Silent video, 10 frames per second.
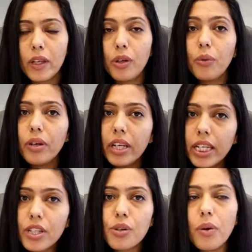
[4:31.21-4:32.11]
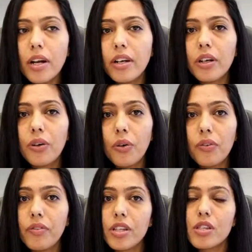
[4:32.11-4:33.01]
you need to
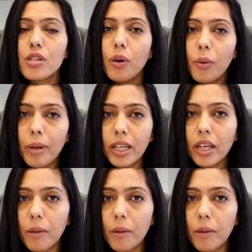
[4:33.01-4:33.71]
undergo with so many